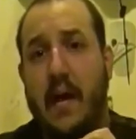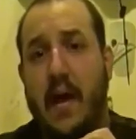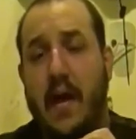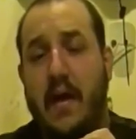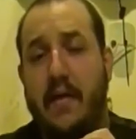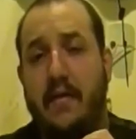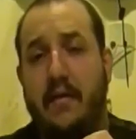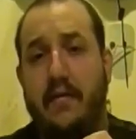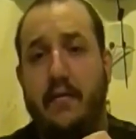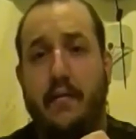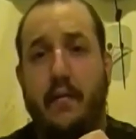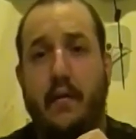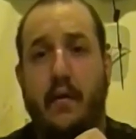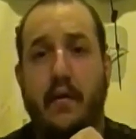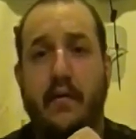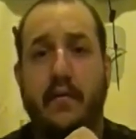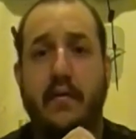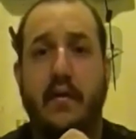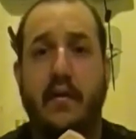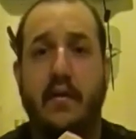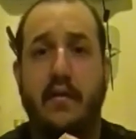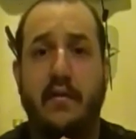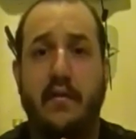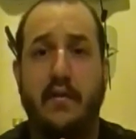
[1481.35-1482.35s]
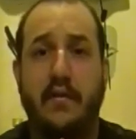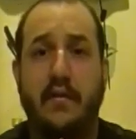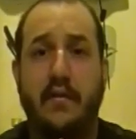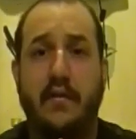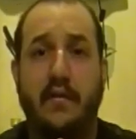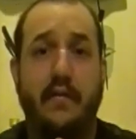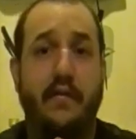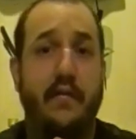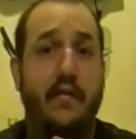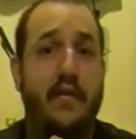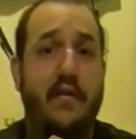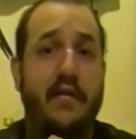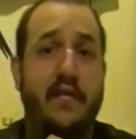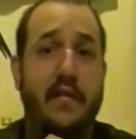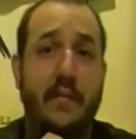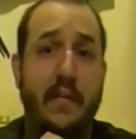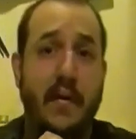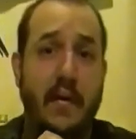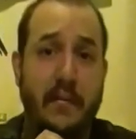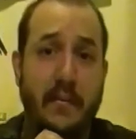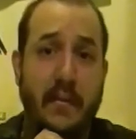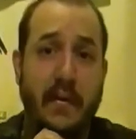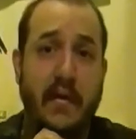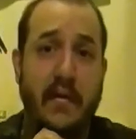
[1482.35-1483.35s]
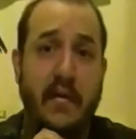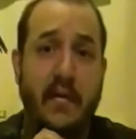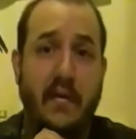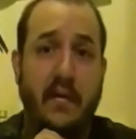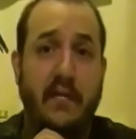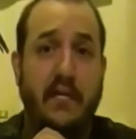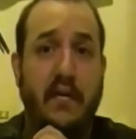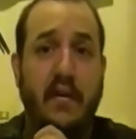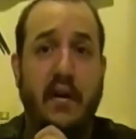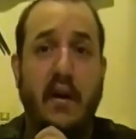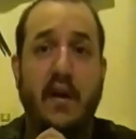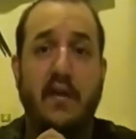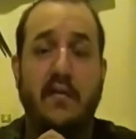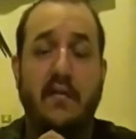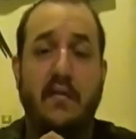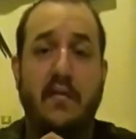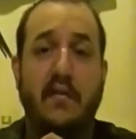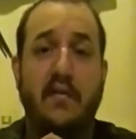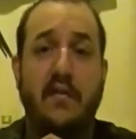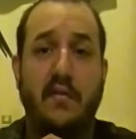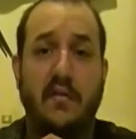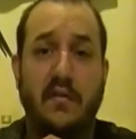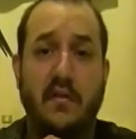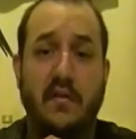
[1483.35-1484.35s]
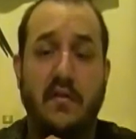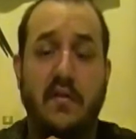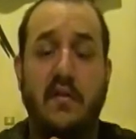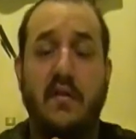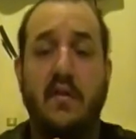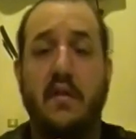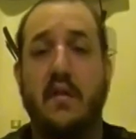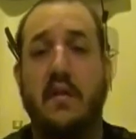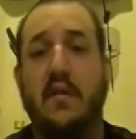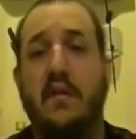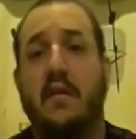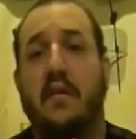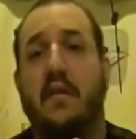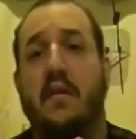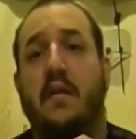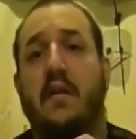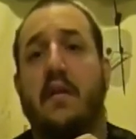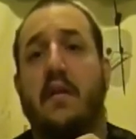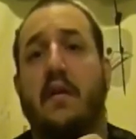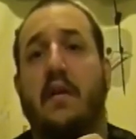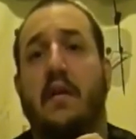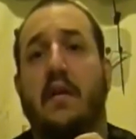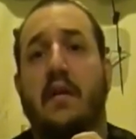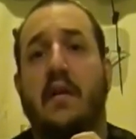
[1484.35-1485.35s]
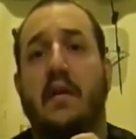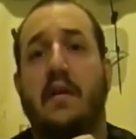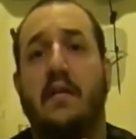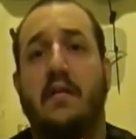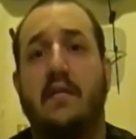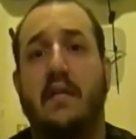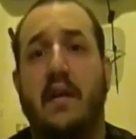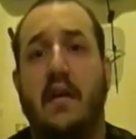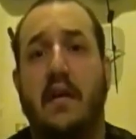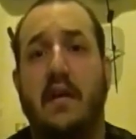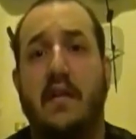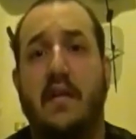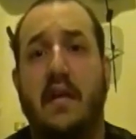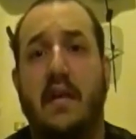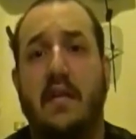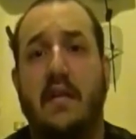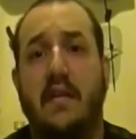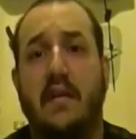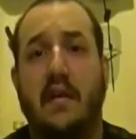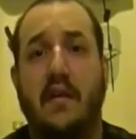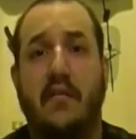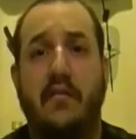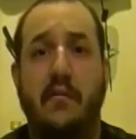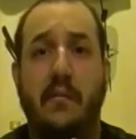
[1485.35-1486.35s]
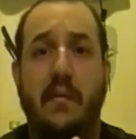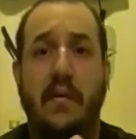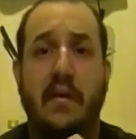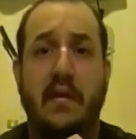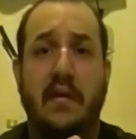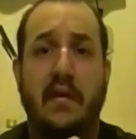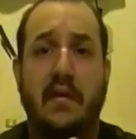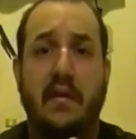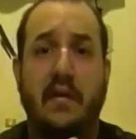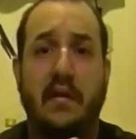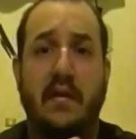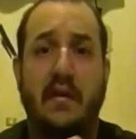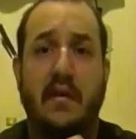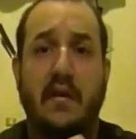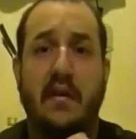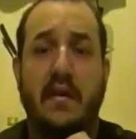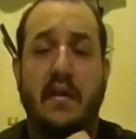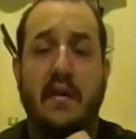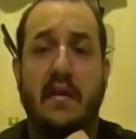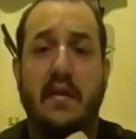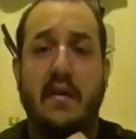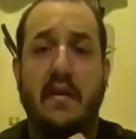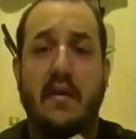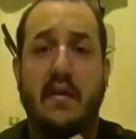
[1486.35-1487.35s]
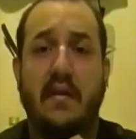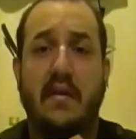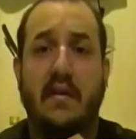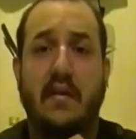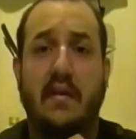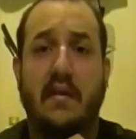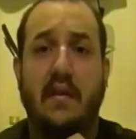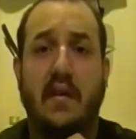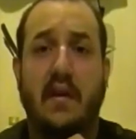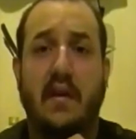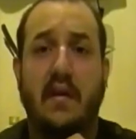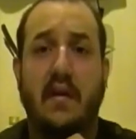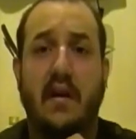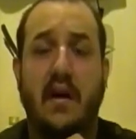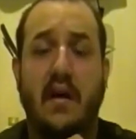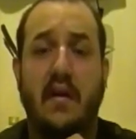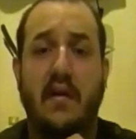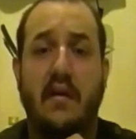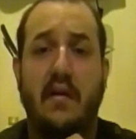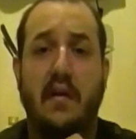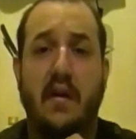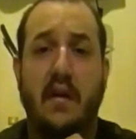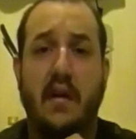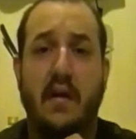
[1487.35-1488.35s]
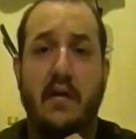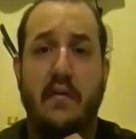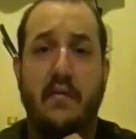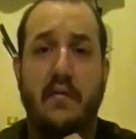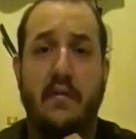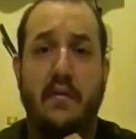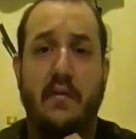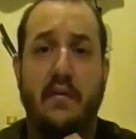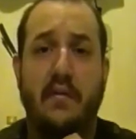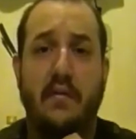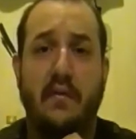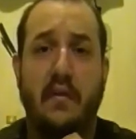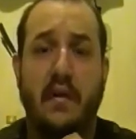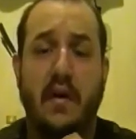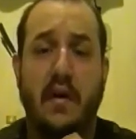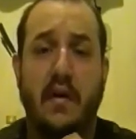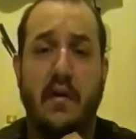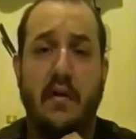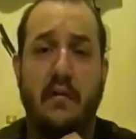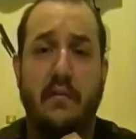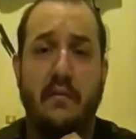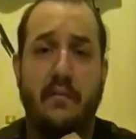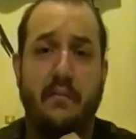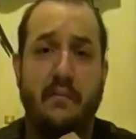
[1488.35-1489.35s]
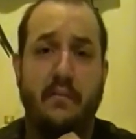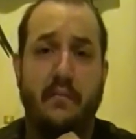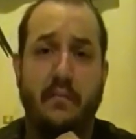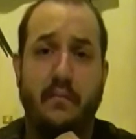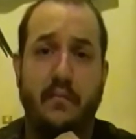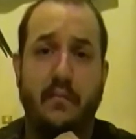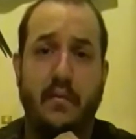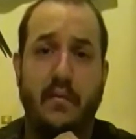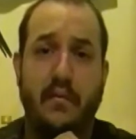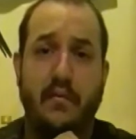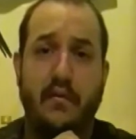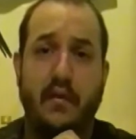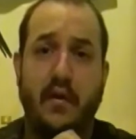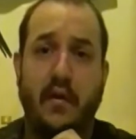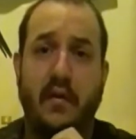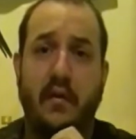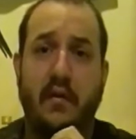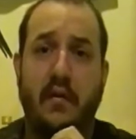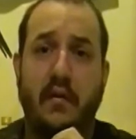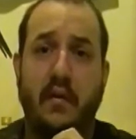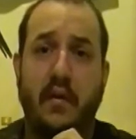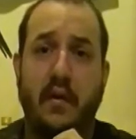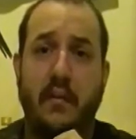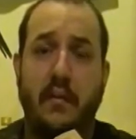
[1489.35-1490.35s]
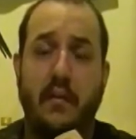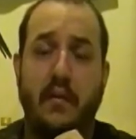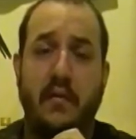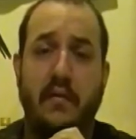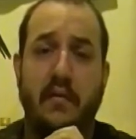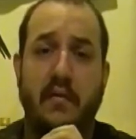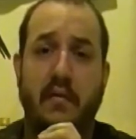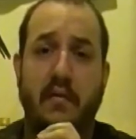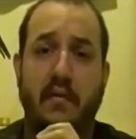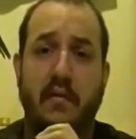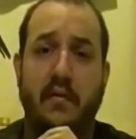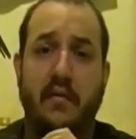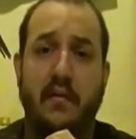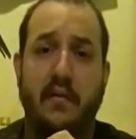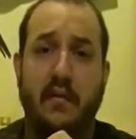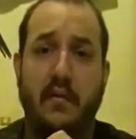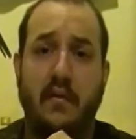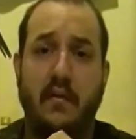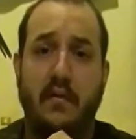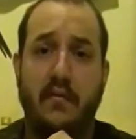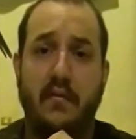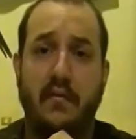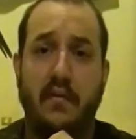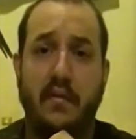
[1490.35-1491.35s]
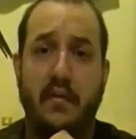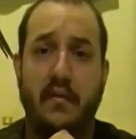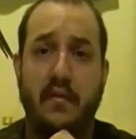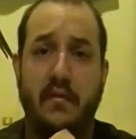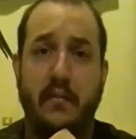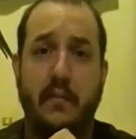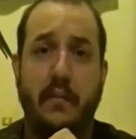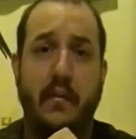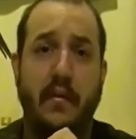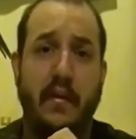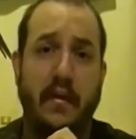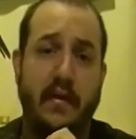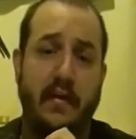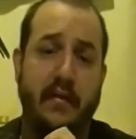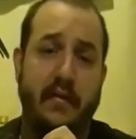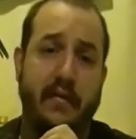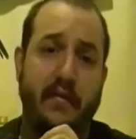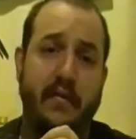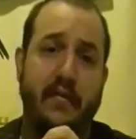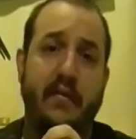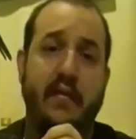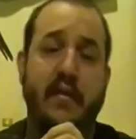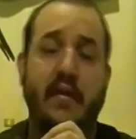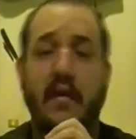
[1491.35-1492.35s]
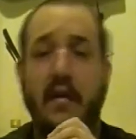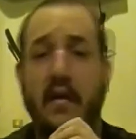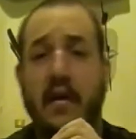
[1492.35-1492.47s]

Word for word: And this falls under the First Amendment of the Constitution, saying that the government cannot uh, res- uh, restrict a person's religious belief,